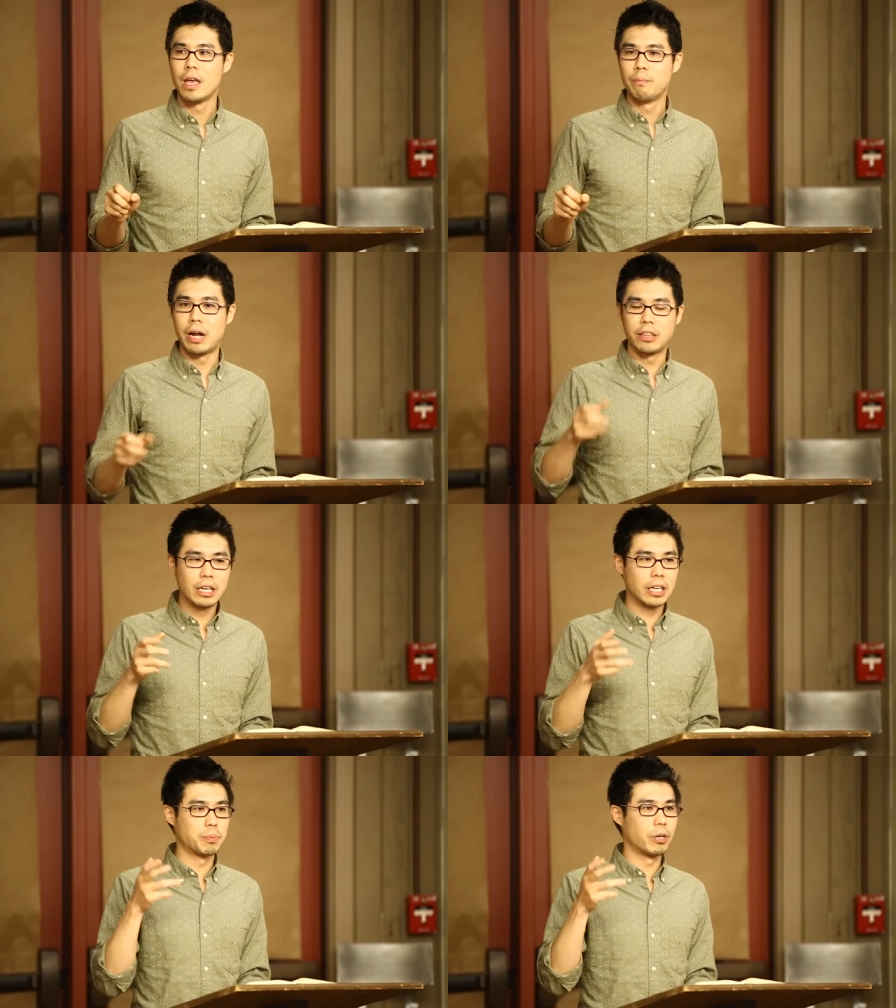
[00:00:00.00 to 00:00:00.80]
But I
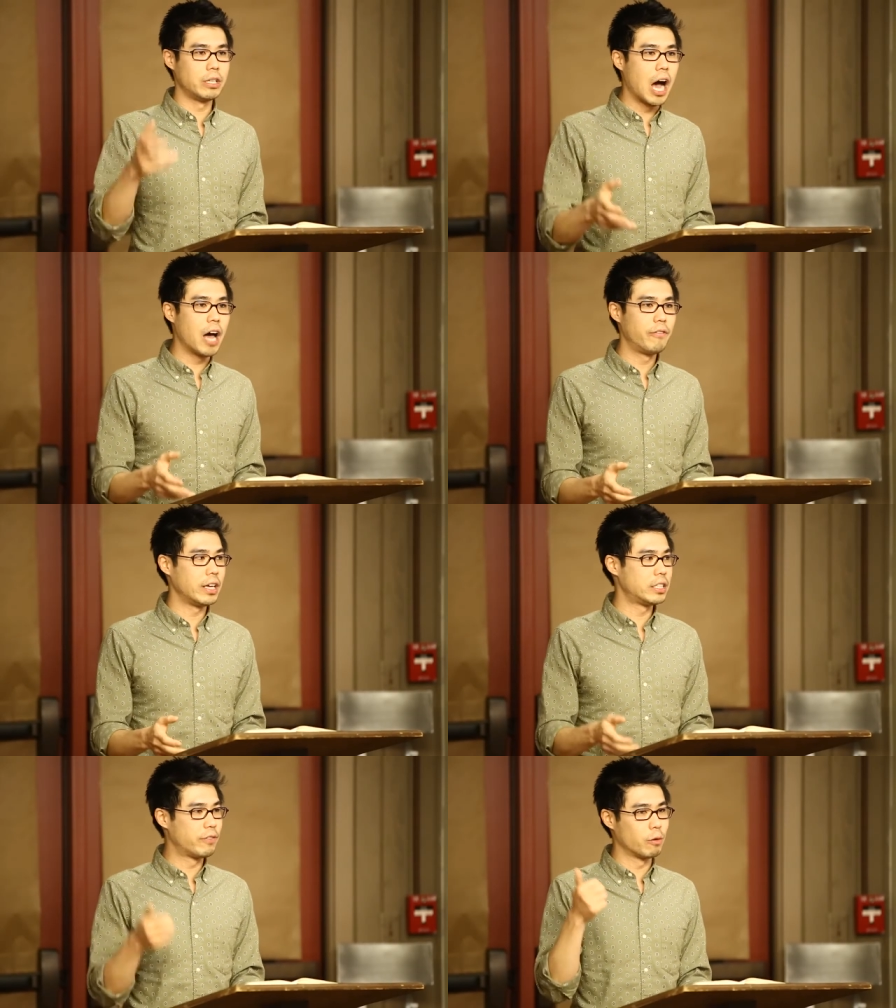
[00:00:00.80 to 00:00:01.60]
think it's pretty
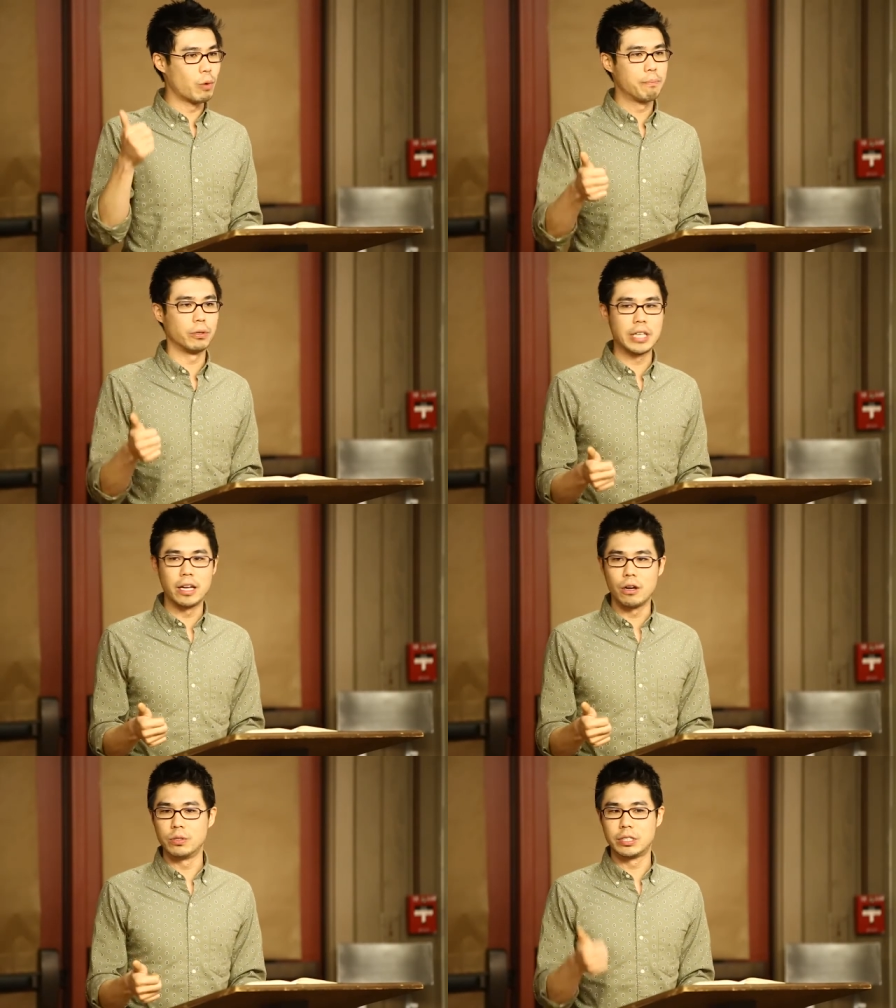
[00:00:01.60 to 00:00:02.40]
obvious if the
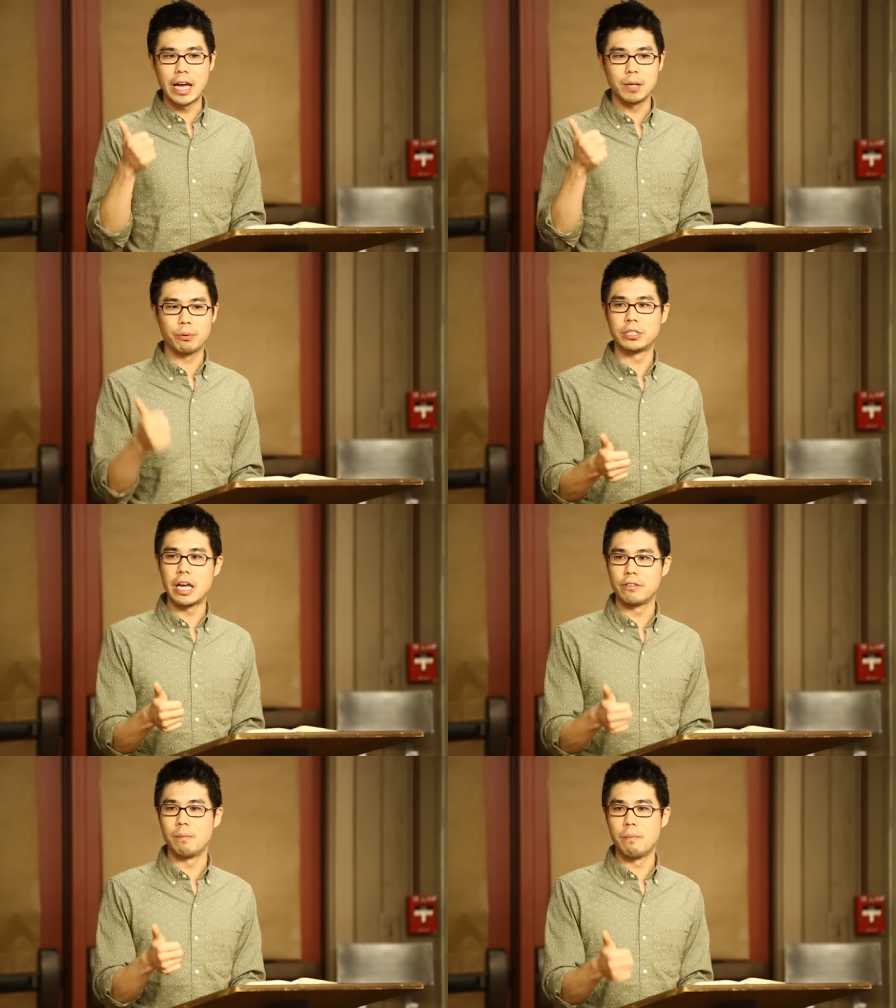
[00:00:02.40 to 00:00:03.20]
1% owns
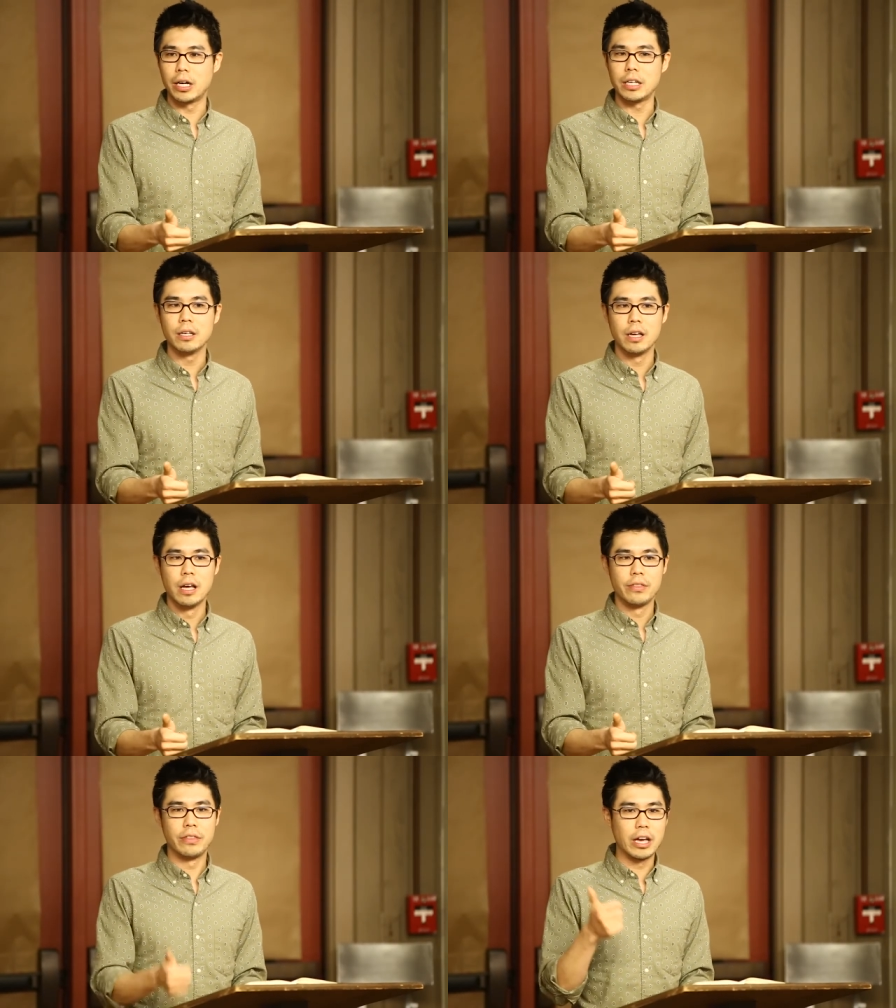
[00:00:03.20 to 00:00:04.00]
90% of the money,
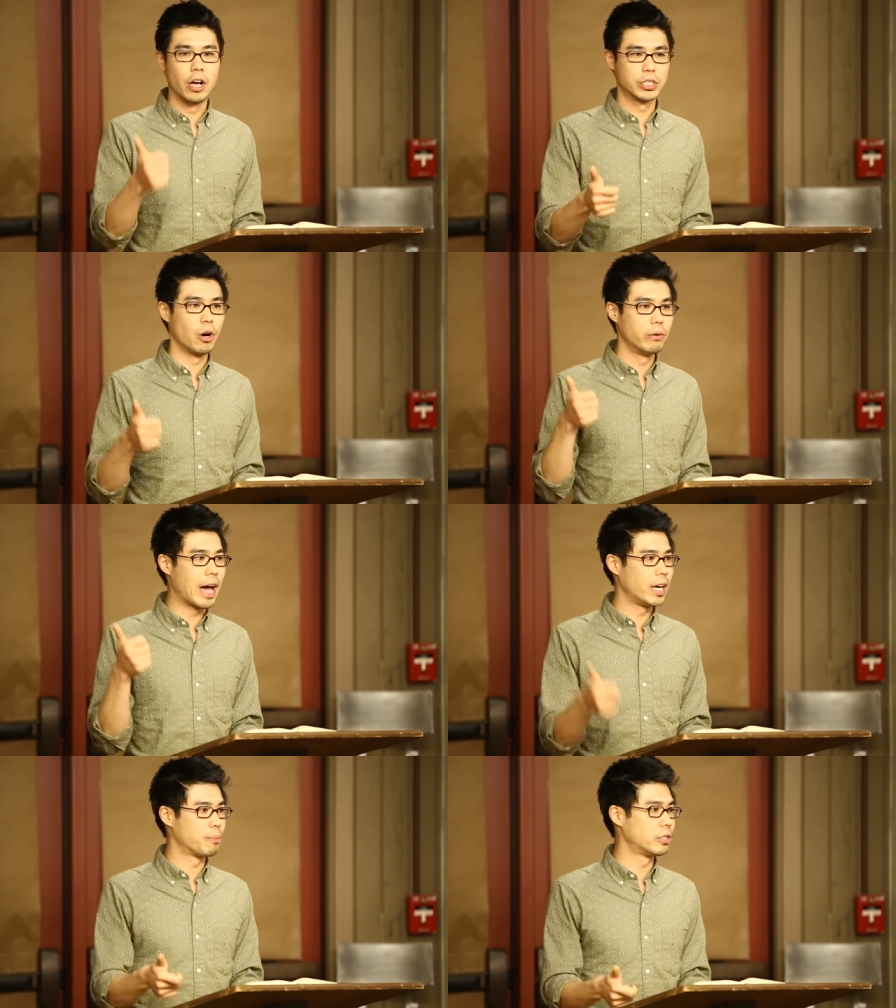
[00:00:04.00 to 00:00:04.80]
then they also own
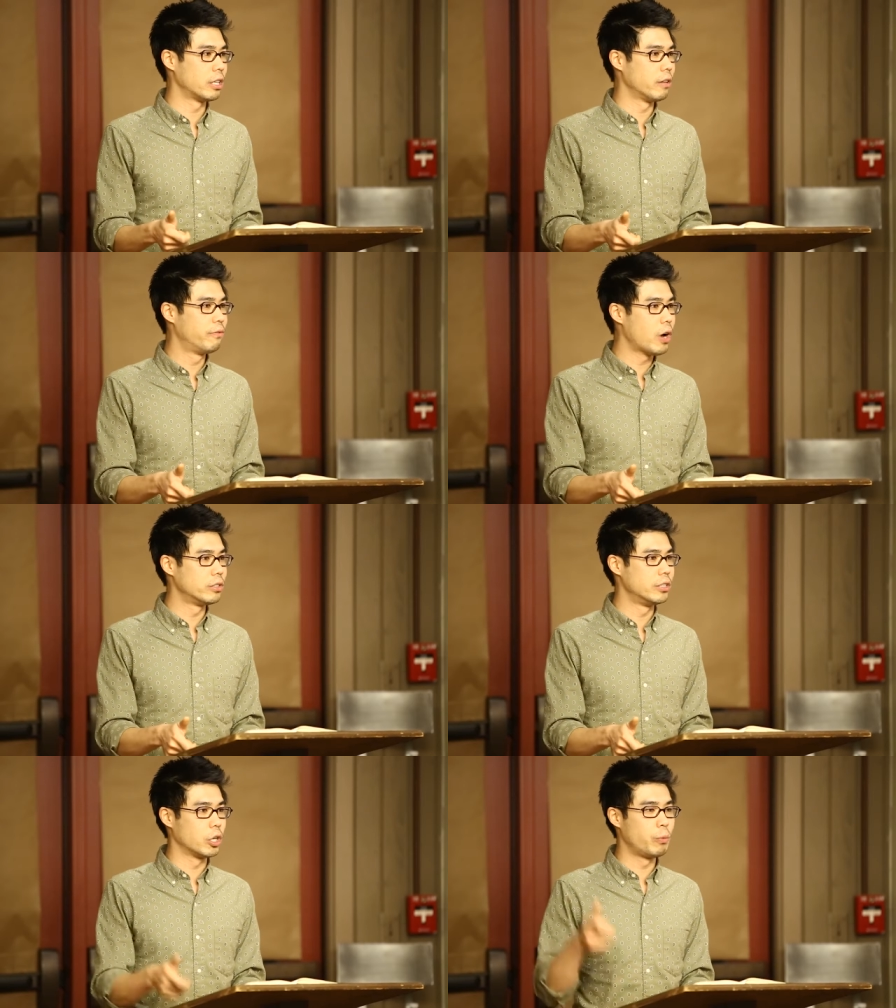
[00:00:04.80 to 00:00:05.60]
90% of the
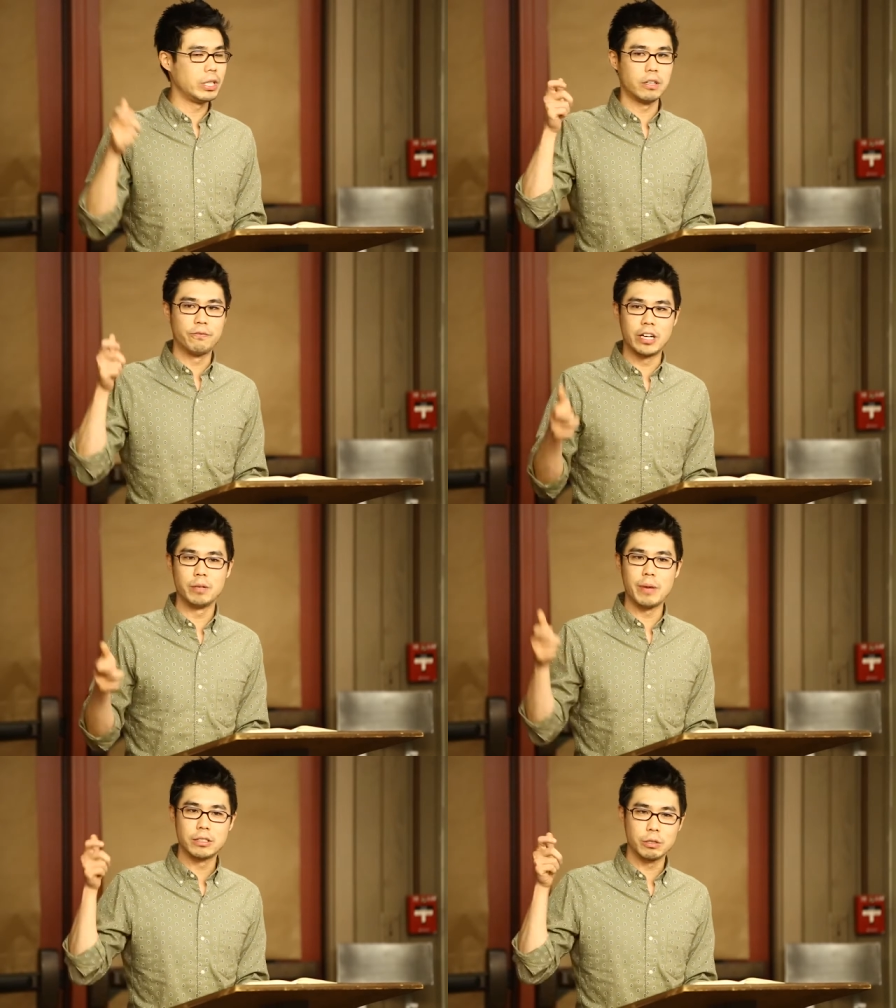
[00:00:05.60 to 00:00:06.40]
votes. And so we need to
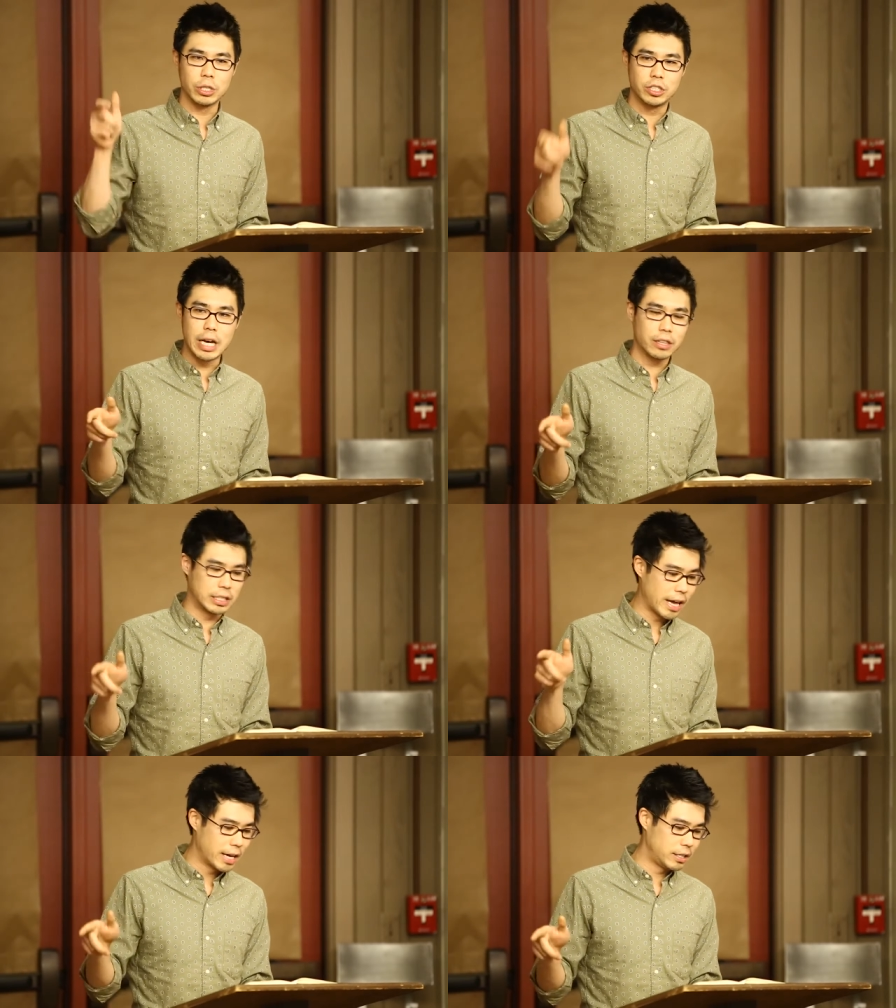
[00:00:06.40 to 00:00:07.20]
fundamentally reject
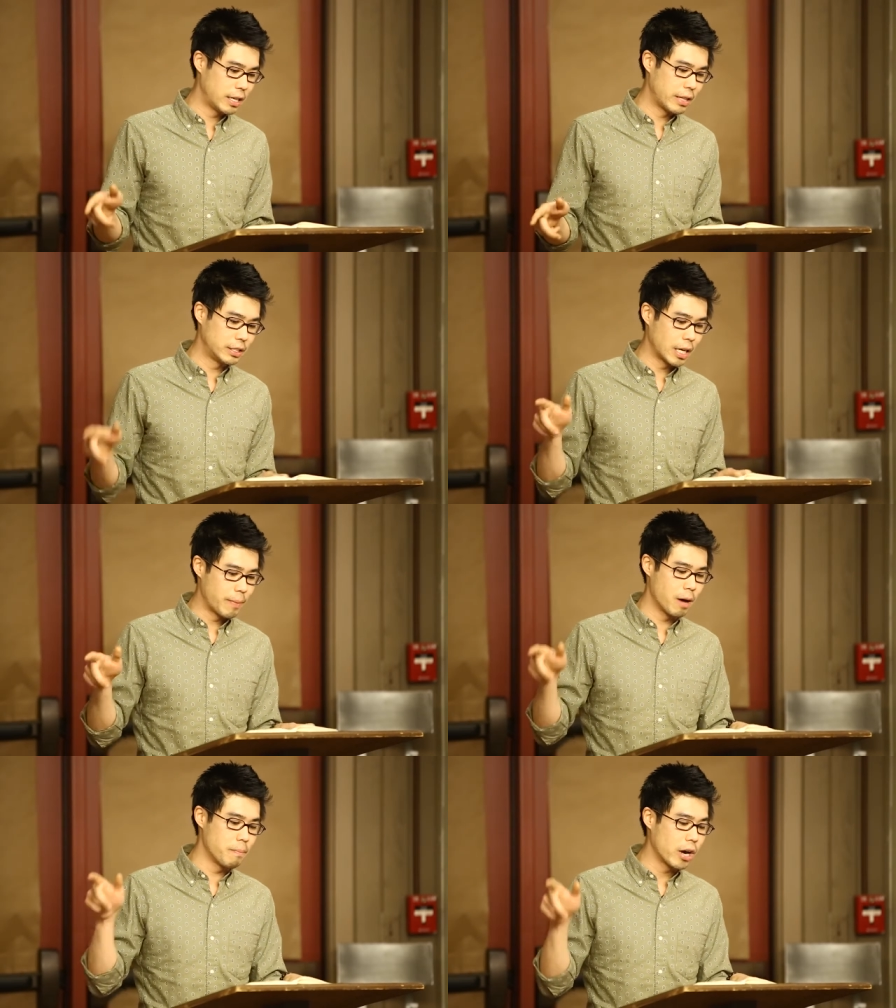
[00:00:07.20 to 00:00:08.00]
this idea that
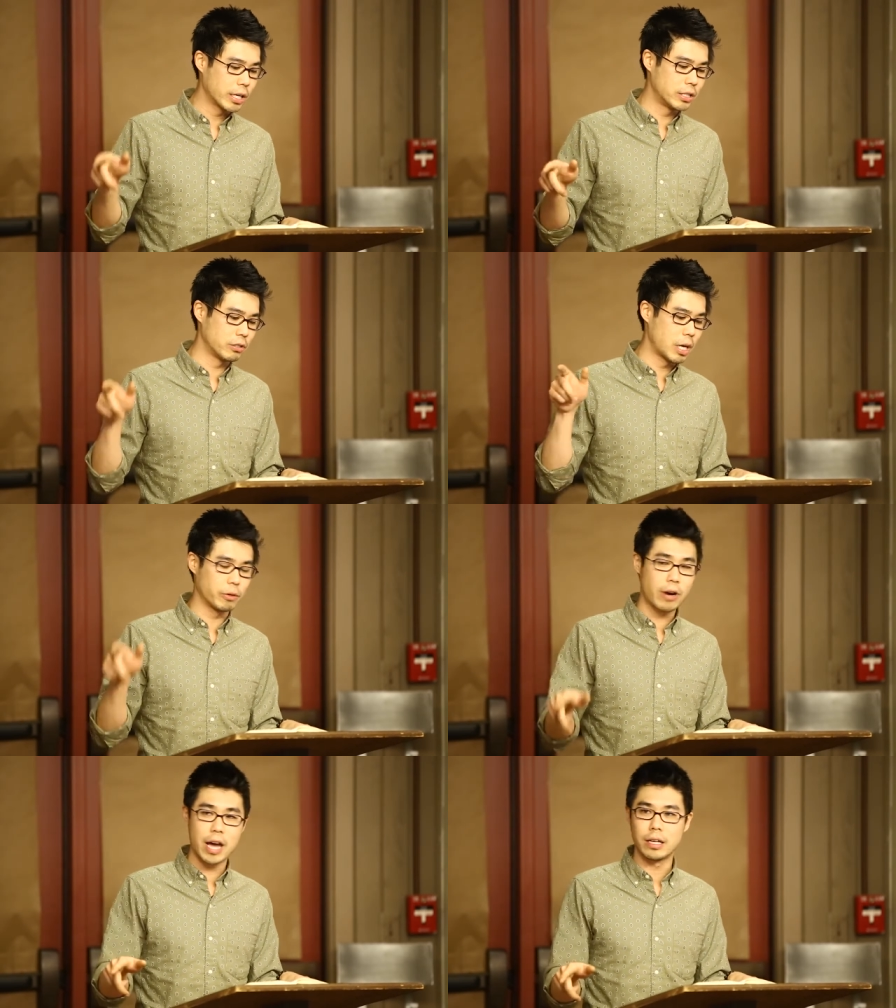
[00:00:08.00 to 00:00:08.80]
somehow markets are
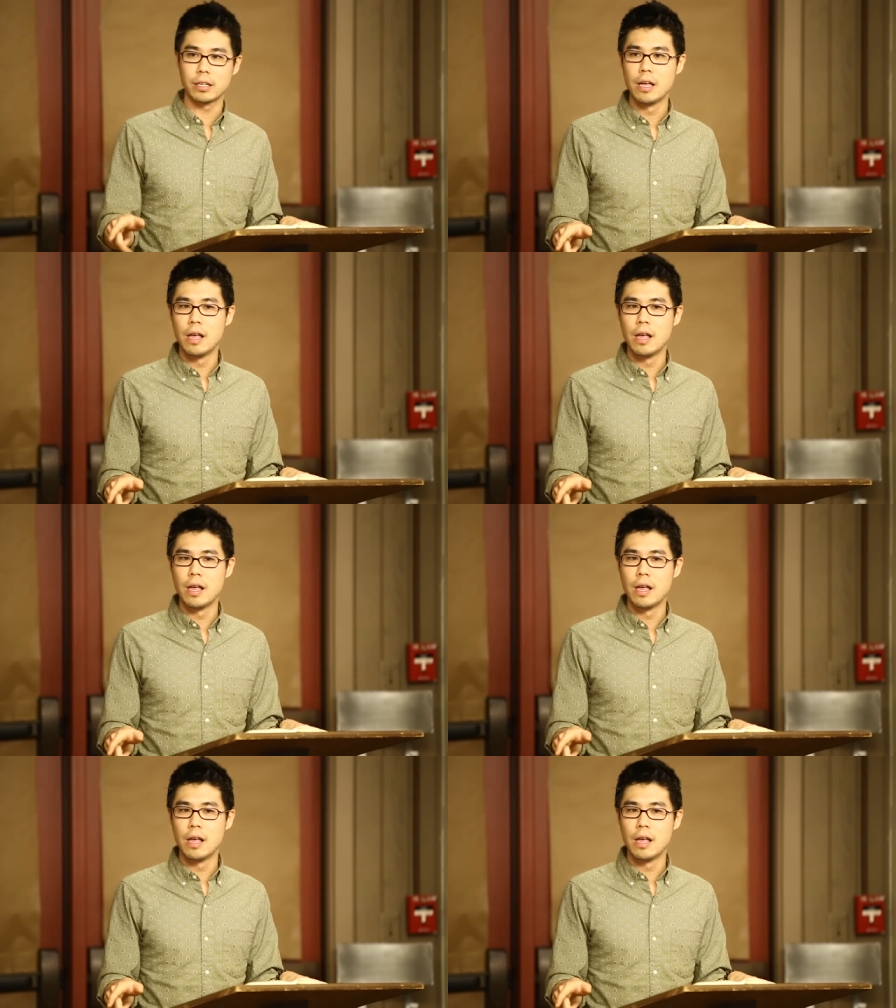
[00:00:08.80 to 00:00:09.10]
democratic.